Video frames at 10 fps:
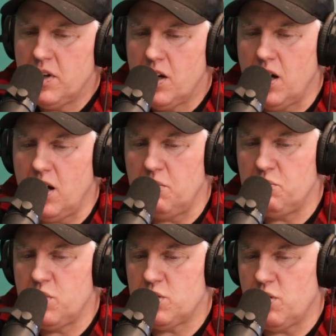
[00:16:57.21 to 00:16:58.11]
So
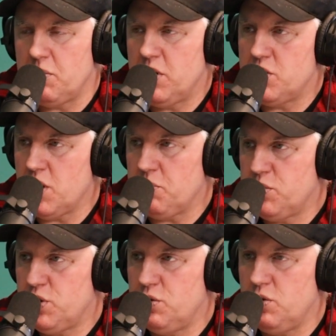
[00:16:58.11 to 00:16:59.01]
I'm going to jump
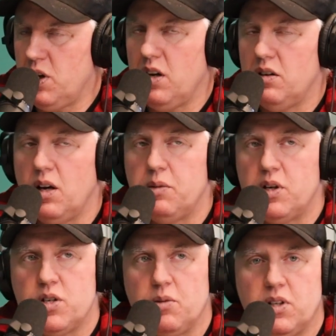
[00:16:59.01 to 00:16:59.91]
to
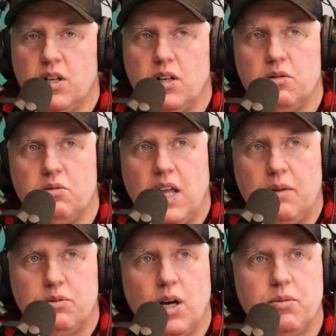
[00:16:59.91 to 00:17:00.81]
the
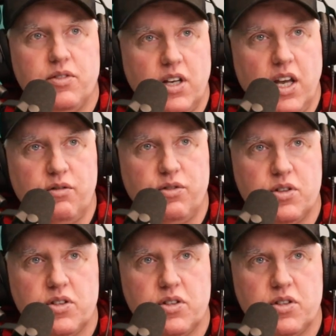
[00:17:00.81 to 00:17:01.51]
laptop if you can for just a